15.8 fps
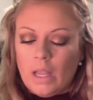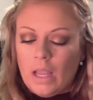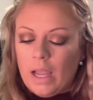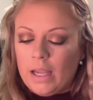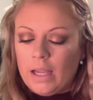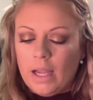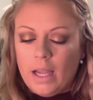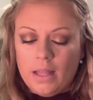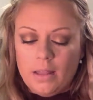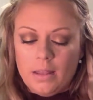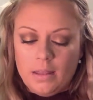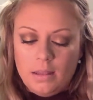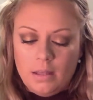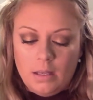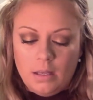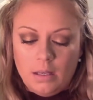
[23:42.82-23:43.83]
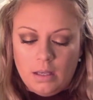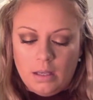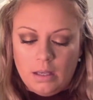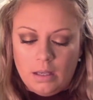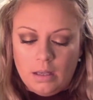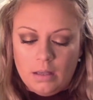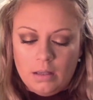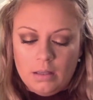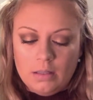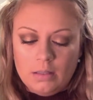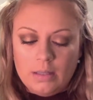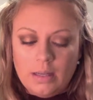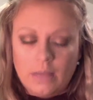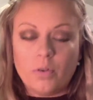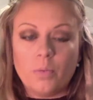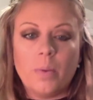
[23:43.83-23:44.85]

I got the Never